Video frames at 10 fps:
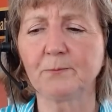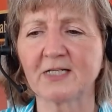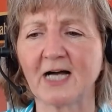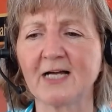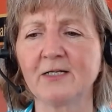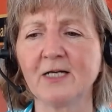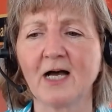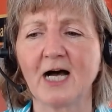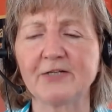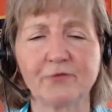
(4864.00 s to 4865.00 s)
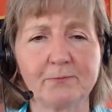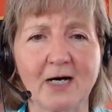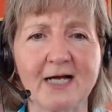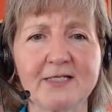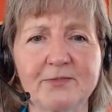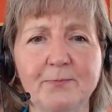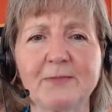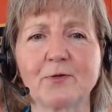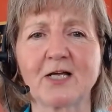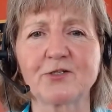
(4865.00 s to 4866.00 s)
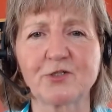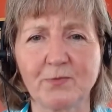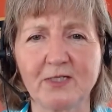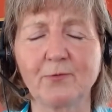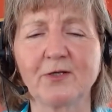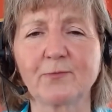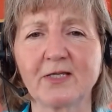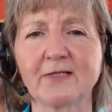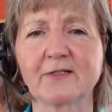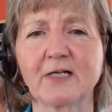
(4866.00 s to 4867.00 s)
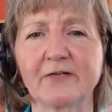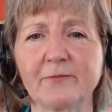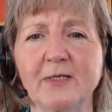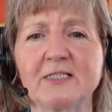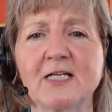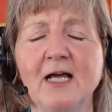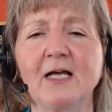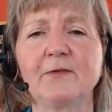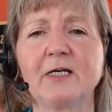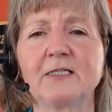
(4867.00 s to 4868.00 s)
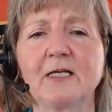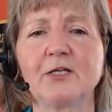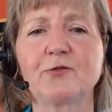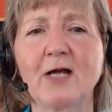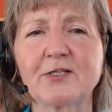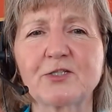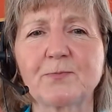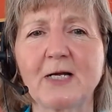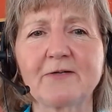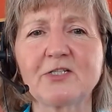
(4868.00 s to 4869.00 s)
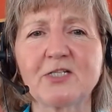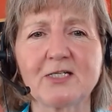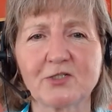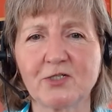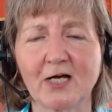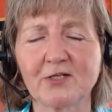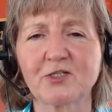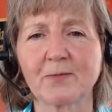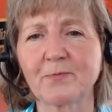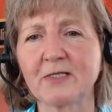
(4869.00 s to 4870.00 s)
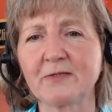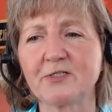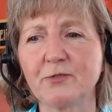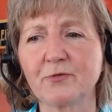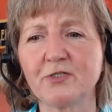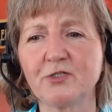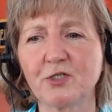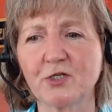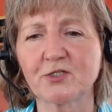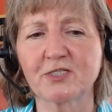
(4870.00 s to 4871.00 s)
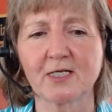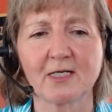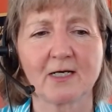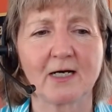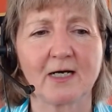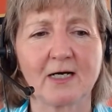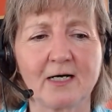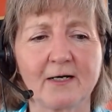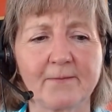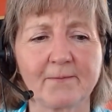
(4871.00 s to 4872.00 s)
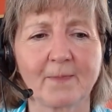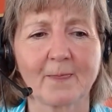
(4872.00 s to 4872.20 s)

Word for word: But I, I remind people I speak with within the government that transparency is not something that you can just uh,